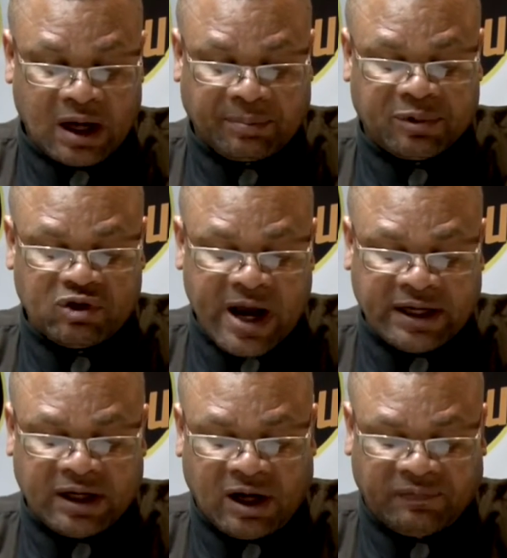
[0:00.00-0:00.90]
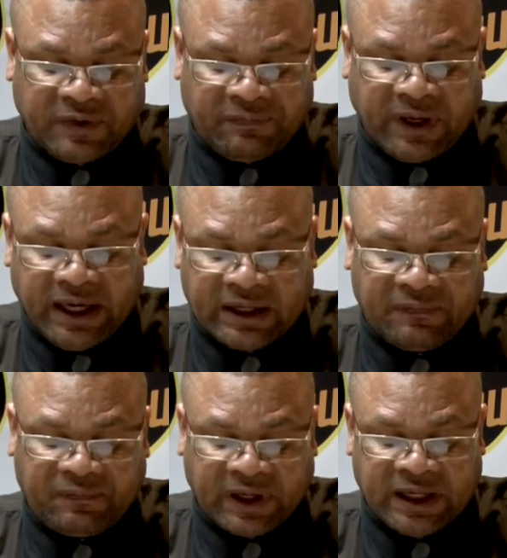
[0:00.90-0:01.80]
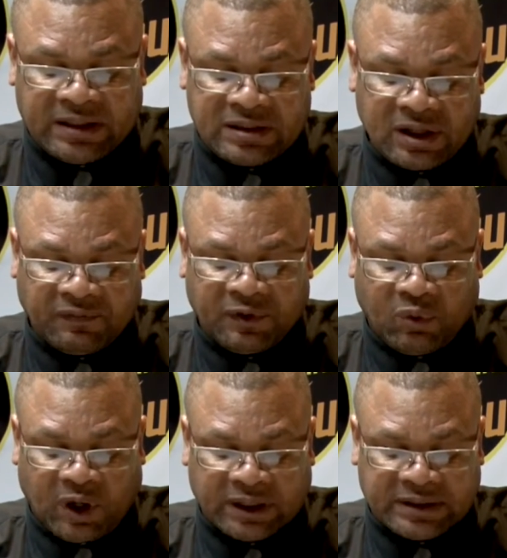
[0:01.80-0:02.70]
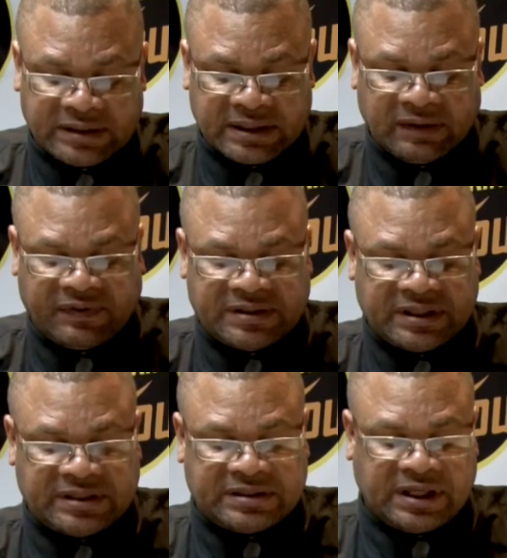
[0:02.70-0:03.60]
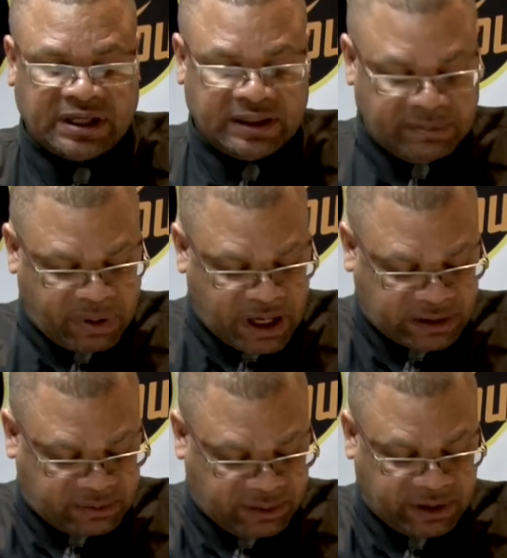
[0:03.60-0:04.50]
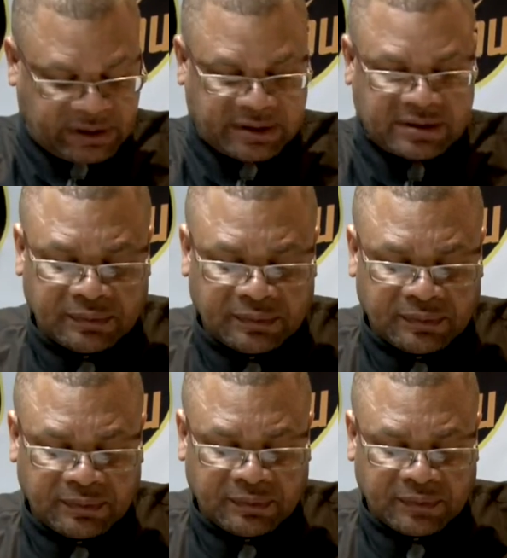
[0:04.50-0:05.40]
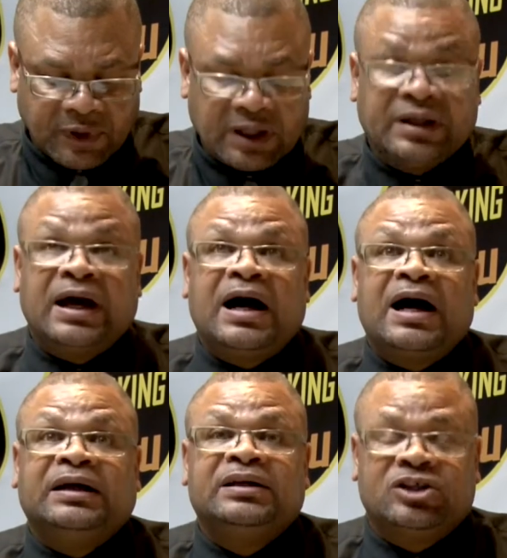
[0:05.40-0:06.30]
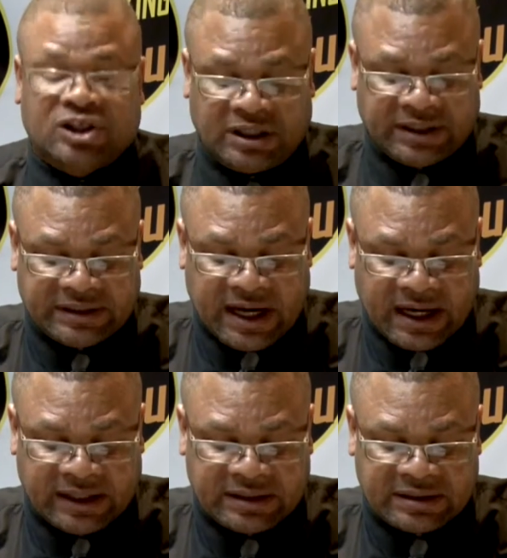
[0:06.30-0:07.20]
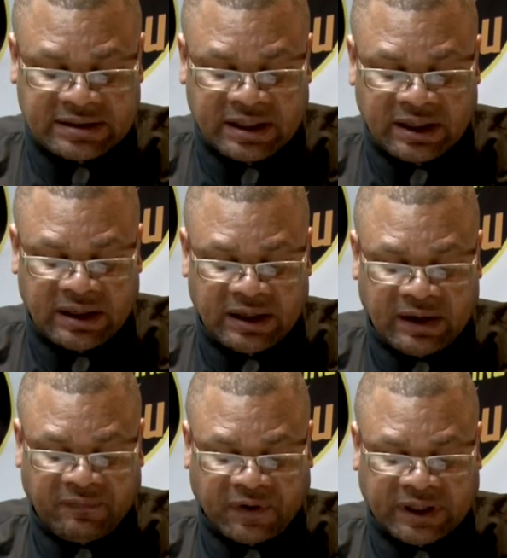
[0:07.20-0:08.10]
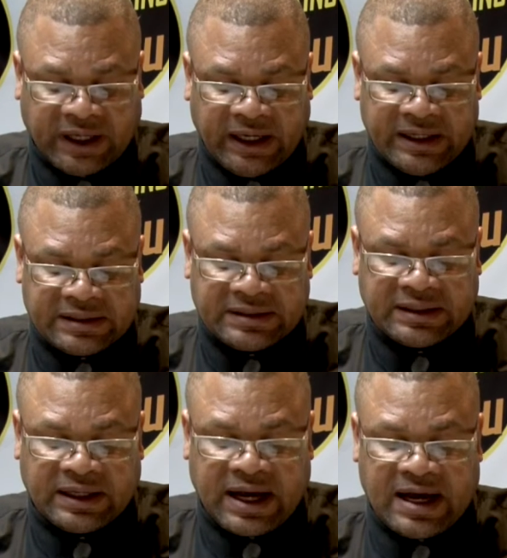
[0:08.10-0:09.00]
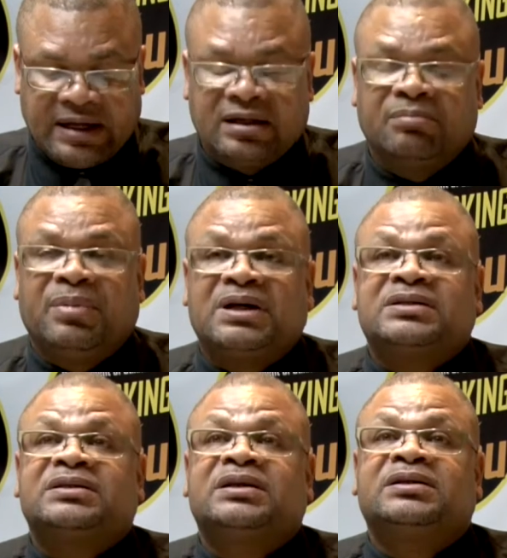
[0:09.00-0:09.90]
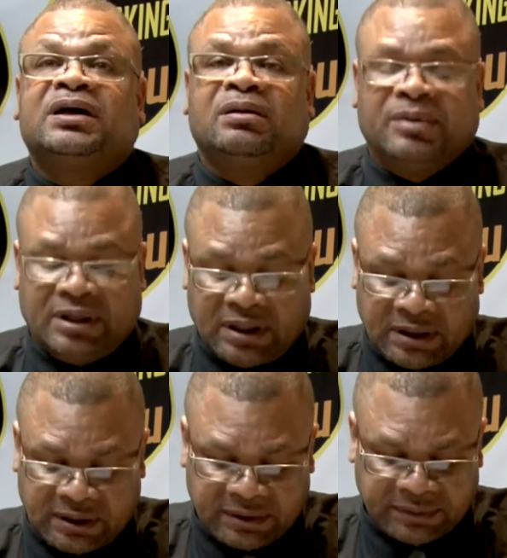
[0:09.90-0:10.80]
Upgrading of the vehicle fleet of the Water Services Department. There are initial designs for the East Line Bus Terminal.